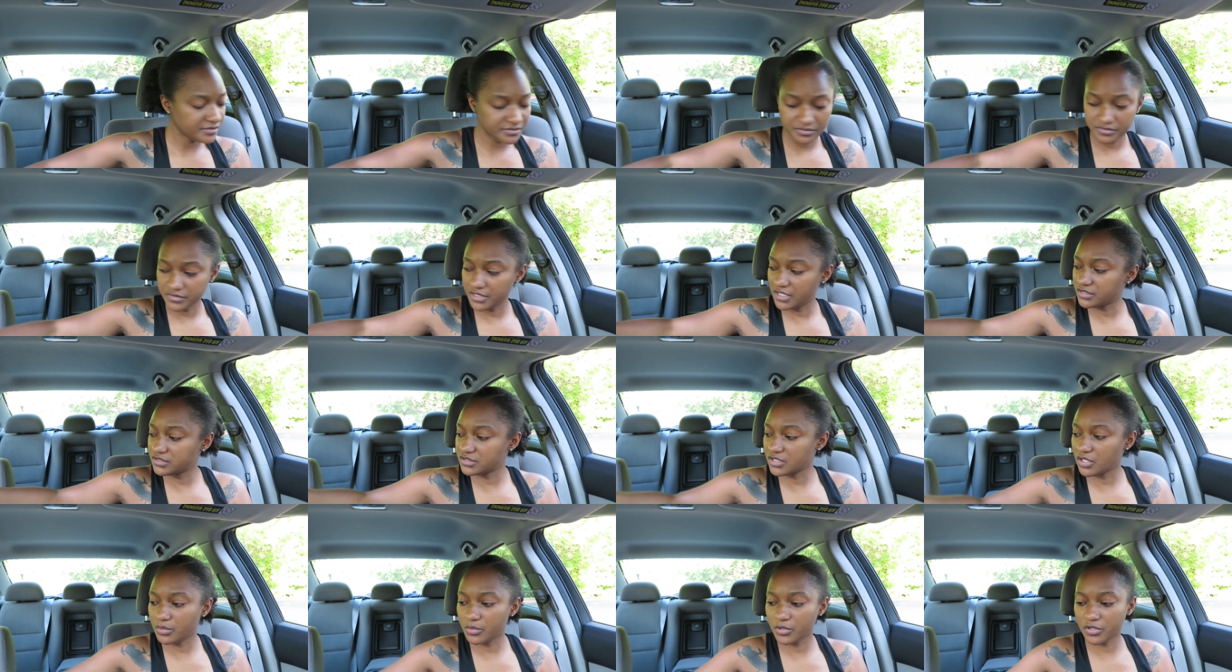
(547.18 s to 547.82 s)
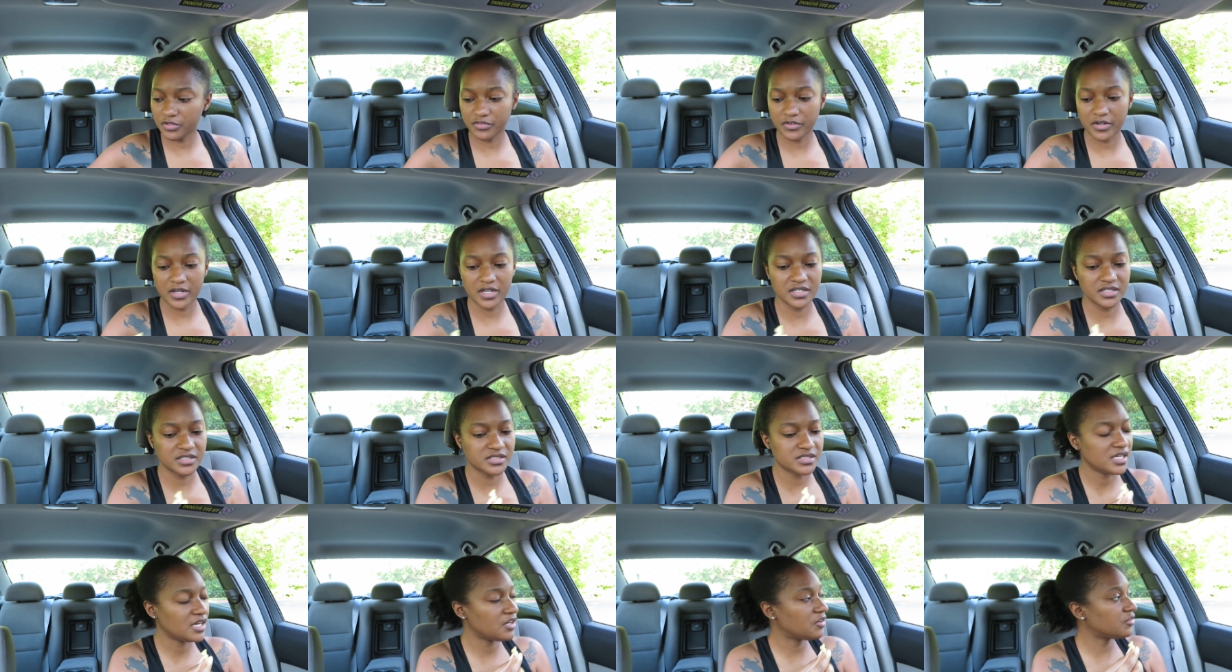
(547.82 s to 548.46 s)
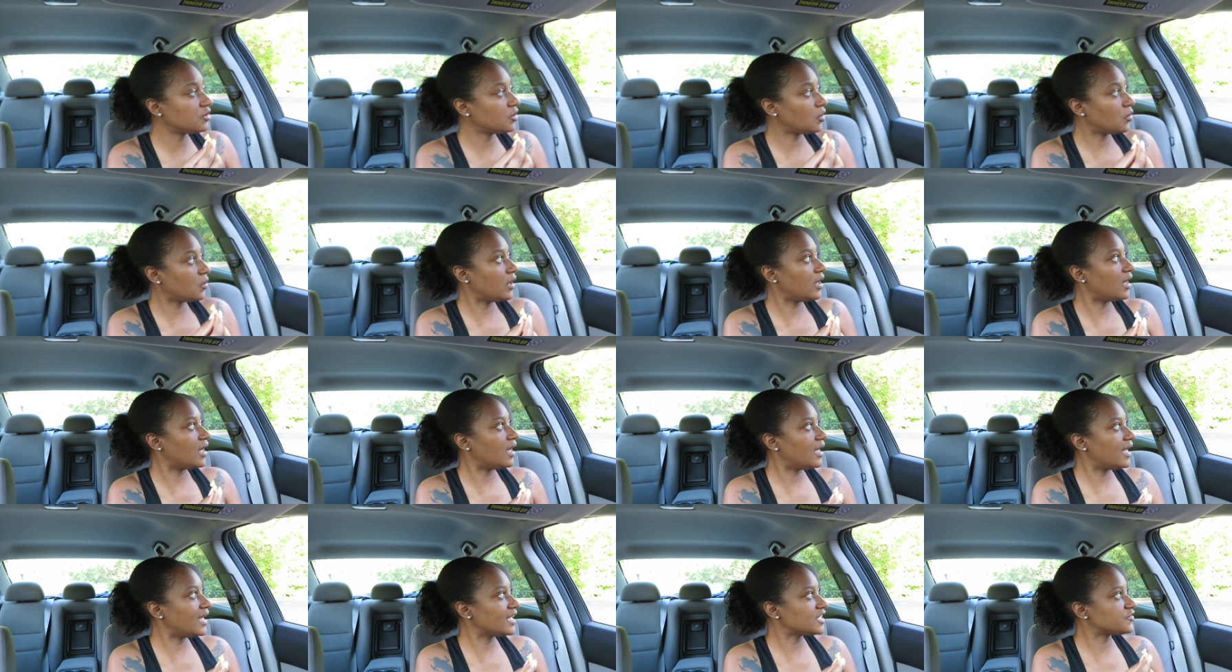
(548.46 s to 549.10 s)
There's no more fries. I don't know why.
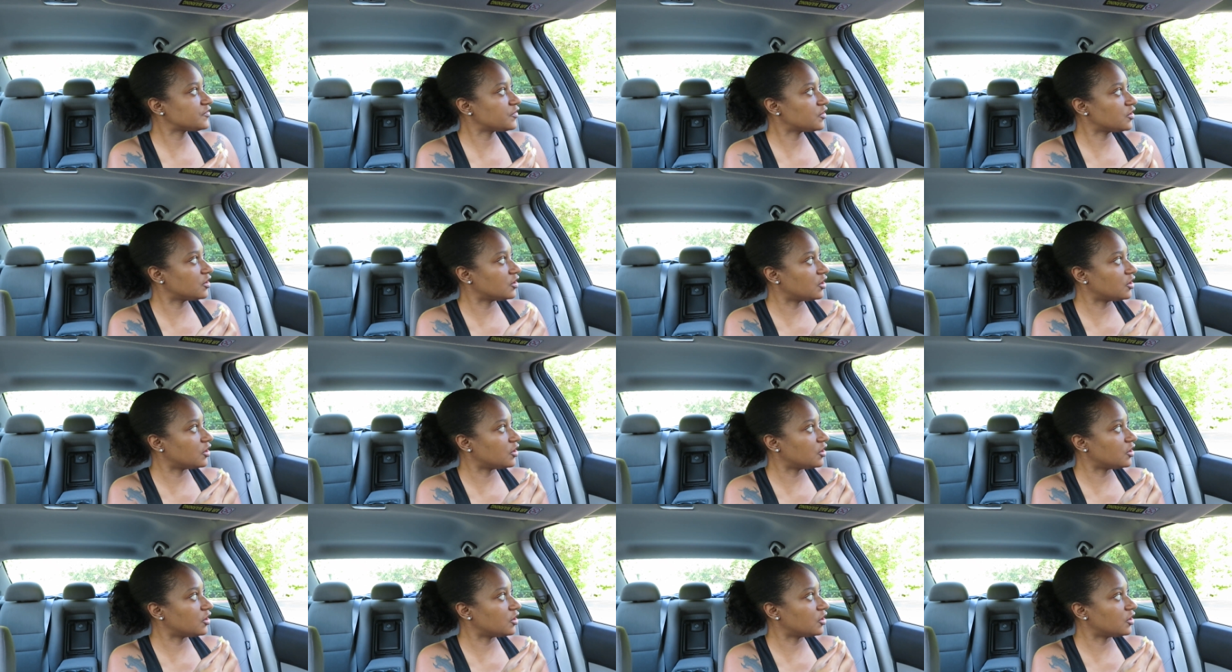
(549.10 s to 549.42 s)
I asked for